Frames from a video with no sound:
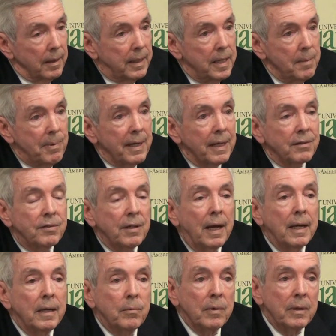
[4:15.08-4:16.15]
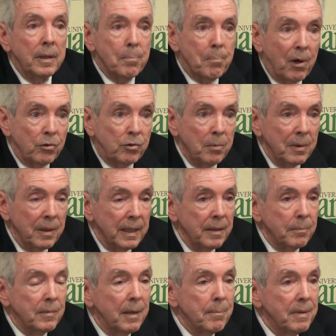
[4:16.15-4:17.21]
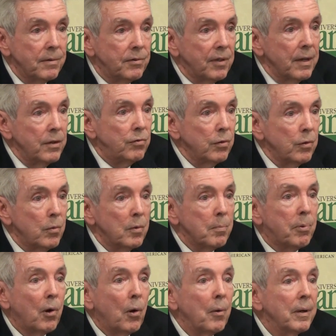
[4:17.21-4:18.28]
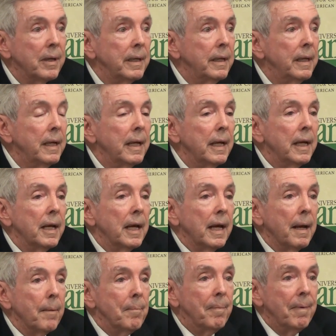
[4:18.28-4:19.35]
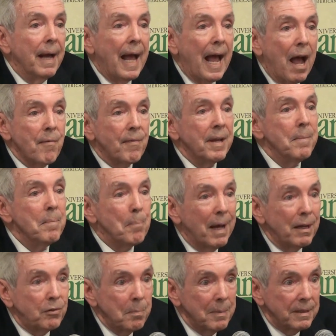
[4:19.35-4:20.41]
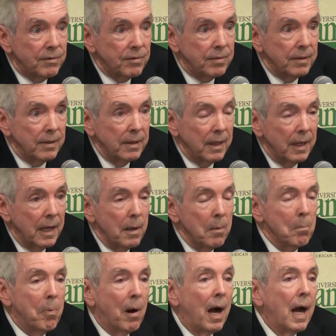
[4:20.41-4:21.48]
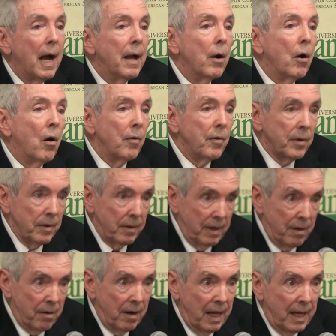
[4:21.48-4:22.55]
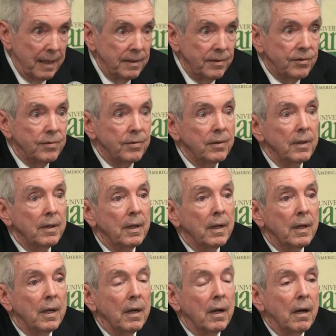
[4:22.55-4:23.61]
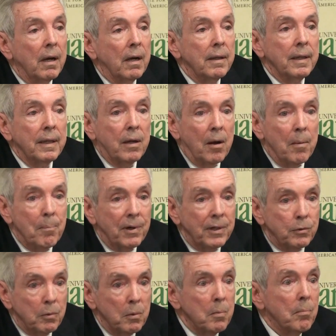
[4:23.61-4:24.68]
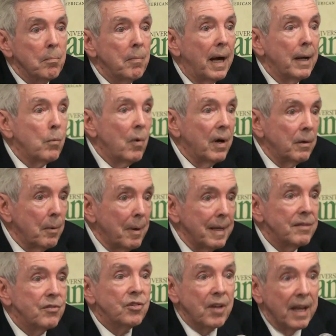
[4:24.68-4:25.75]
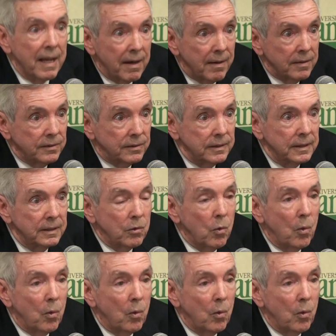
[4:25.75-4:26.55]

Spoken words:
keeping aside what the possible indemnization, would probably have investments by other airlines, the companies who might want to buy shares in